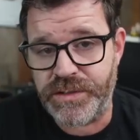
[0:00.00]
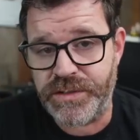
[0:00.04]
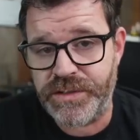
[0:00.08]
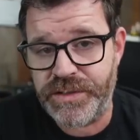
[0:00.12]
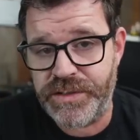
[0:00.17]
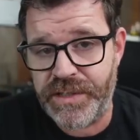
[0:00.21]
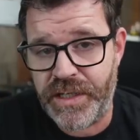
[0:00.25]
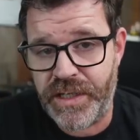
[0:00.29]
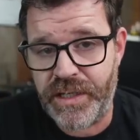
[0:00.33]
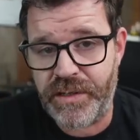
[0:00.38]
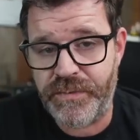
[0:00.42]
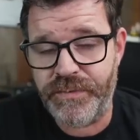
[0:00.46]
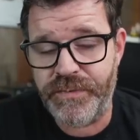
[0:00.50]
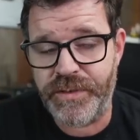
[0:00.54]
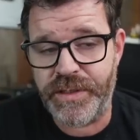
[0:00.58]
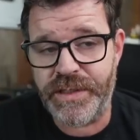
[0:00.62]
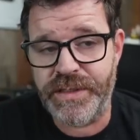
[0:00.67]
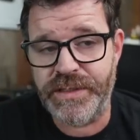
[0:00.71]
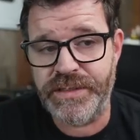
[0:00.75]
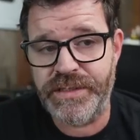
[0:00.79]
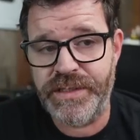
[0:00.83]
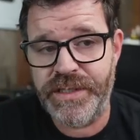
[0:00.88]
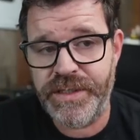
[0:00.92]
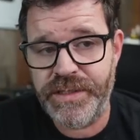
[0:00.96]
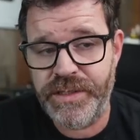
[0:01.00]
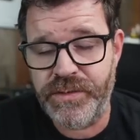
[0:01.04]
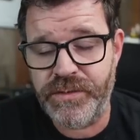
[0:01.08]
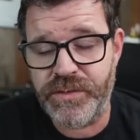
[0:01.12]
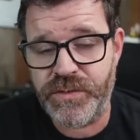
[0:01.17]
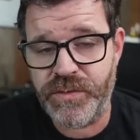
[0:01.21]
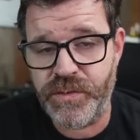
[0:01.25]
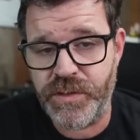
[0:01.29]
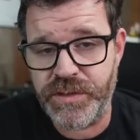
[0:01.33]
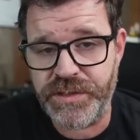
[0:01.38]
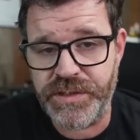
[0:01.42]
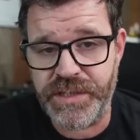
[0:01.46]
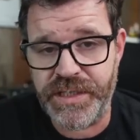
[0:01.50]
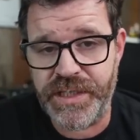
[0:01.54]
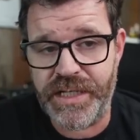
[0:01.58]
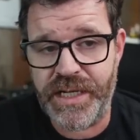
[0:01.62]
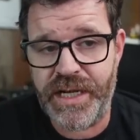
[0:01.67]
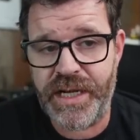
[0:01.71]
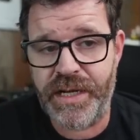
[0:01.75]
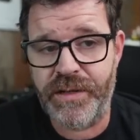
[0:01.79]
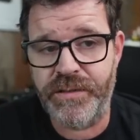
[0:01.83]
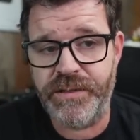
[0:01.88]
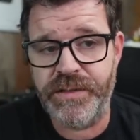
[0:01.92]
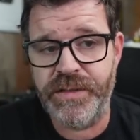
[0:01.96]
stuff and continue switching it
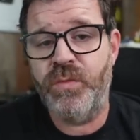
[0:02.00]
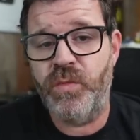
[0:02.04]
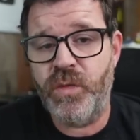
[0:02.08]
out,